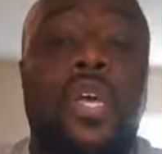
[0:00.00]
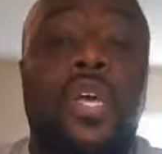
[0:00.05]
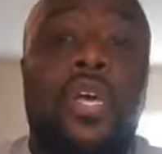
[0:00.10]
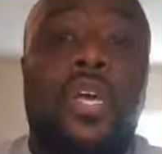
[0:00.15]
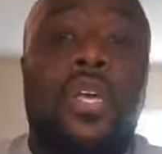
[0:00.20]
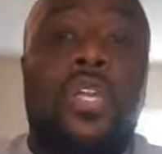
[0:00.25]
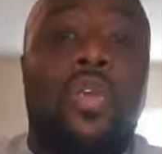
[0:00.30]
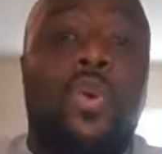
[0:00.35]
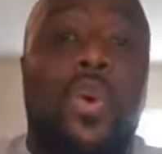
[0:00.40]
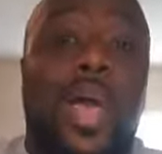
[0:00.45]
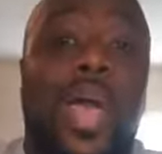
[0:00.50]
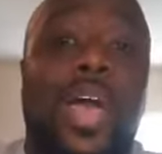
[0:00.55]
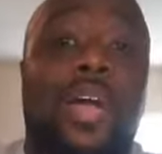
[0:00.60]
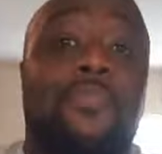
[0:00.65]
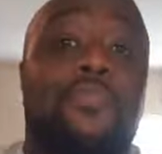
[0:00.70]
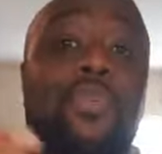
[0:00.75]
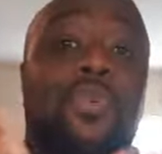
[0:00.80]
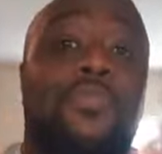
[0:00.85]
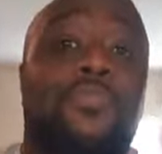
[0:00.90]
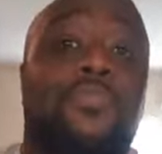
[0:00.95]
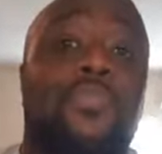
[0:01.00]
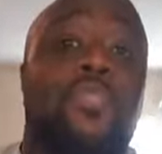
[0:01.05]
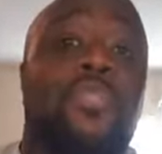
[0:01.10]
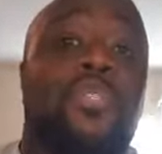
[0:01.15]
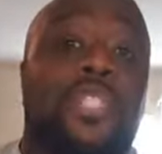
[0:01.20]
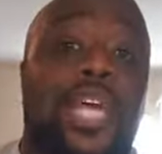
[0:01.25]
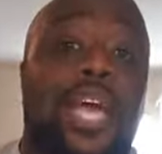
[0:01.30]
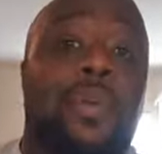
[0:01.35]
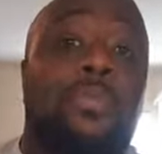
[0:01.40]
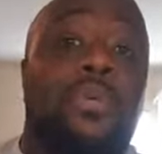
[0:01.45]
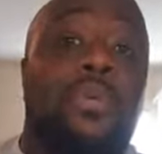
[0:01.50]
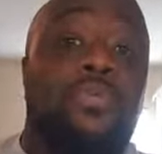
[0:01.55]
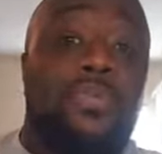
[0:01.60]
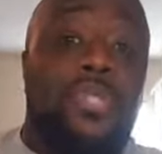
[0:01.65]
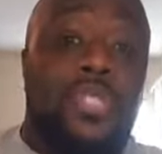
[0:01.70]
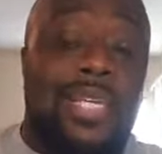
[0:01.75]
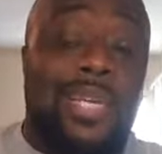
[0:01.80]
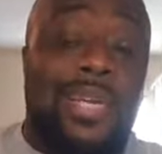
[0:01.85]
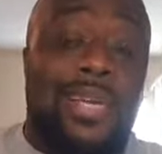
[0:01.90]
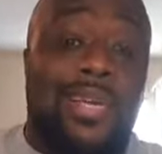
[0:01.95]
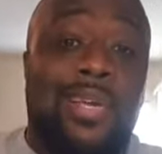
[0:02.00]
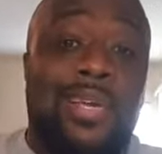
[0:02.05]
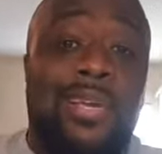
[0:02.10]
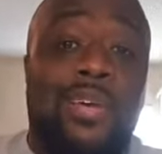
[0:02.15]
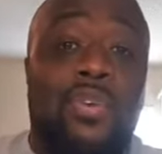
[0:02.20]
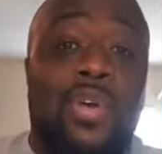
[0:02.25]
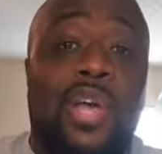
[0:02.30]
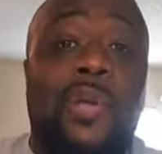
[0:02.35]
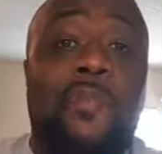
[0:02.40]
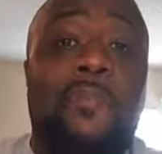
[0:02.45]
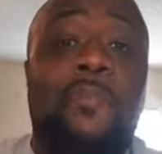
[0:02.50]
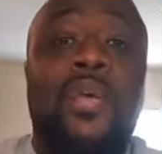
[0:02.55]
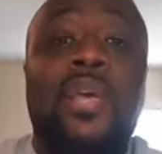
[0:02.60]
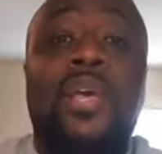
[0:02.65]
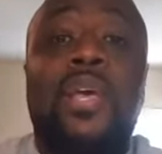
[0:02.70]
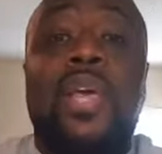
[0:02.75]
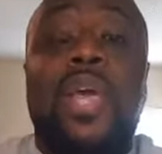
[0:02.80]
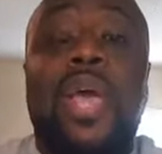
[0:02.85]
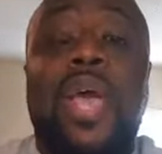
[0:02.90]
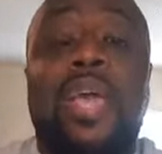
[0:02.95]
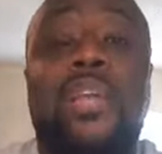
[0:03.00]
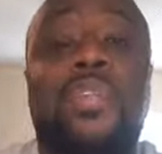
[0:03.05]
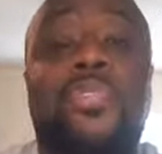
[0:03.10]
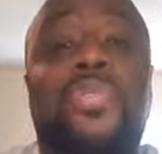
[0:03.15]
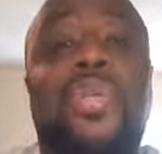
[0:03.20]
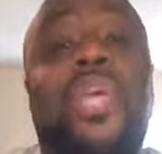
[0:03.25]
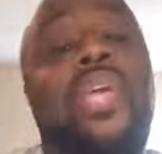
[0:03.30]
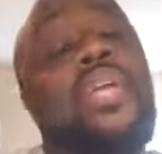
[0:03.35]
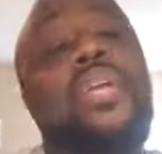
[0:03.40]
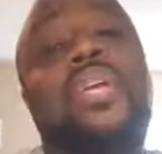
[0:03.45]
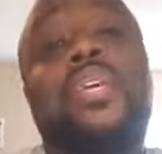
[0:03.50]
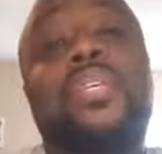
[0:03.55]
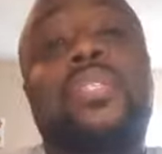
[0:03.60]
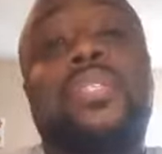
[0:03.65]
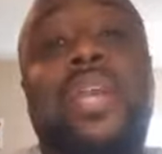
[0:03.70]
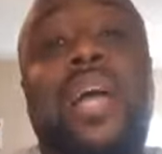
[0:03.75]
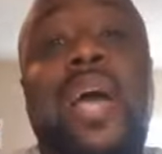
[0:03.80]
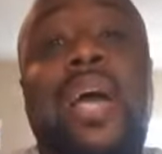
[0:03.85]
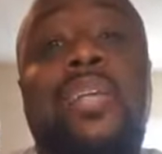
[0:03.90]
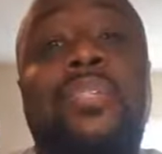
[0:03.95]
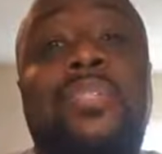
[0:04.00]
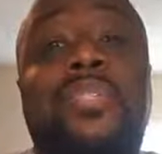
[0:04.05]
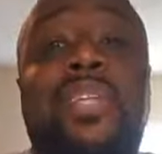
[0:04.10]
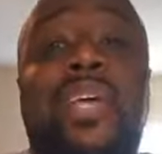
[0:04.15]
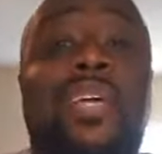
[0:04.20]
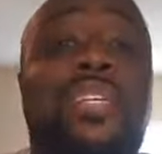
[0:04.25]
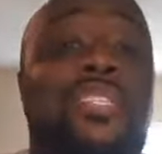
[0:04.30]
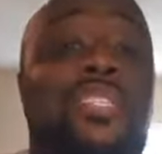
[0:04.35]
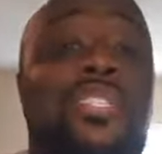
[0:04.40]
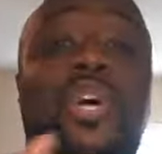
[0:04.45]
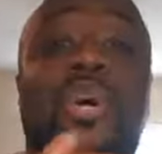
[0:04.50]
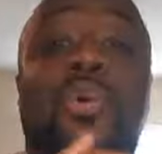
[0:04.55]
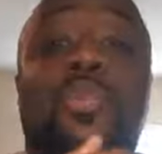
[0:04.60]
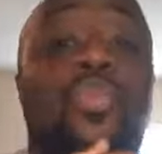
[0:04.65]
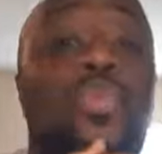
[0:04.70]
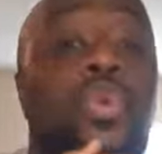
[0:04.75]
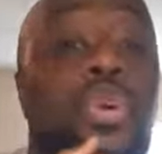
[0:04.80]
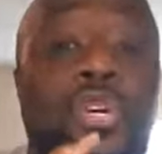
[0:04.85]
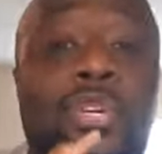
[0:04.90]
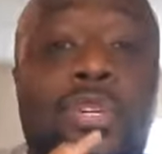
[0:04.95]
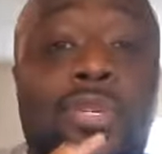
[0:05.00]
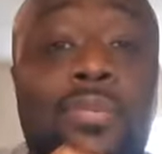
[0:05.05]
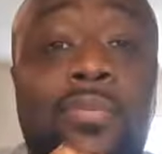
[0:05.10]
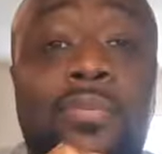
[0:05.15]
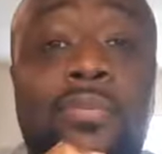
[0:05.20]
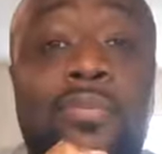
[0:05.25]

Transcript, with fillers: you know, after the first time of them seeing it, okay? And the thing is, guys, is that some will,